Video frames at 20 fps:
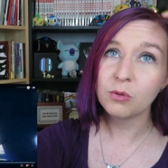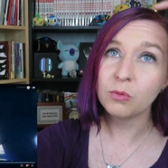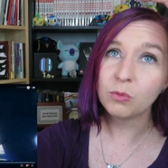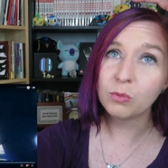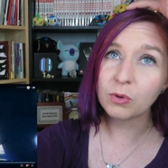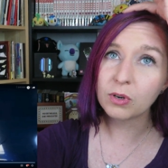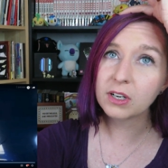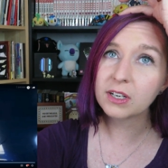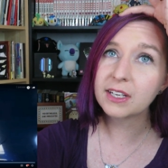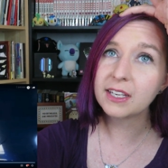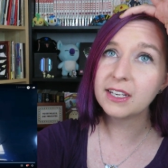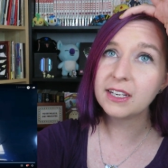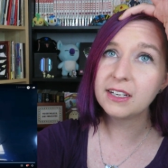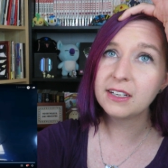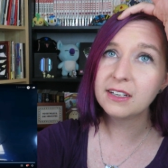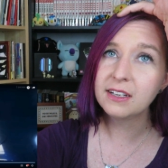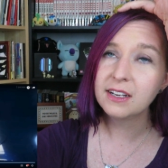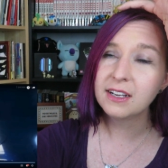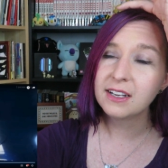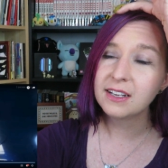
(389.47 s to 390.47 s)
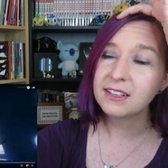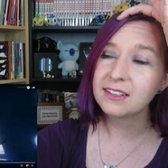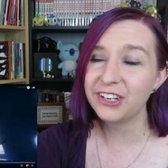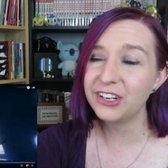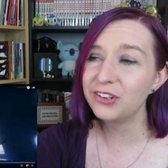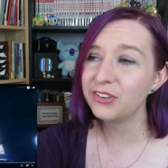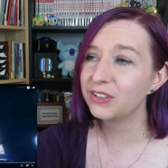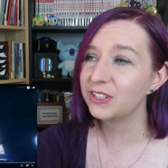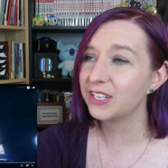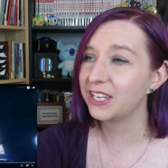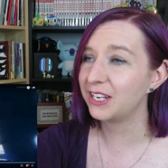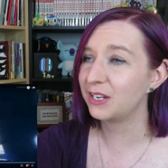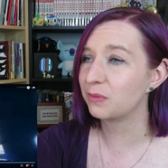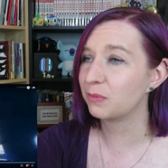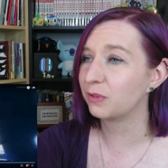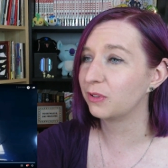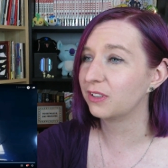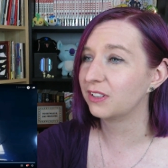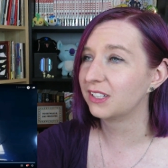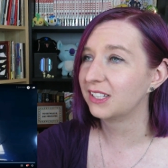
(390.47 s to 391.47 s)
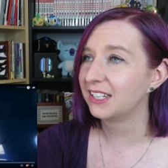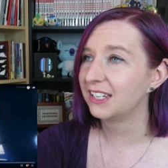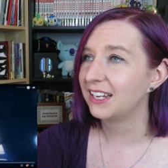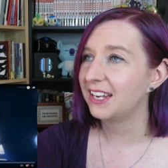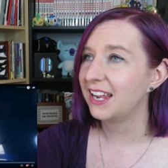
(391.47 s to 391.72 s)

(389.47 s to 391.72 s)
working? Very relatable.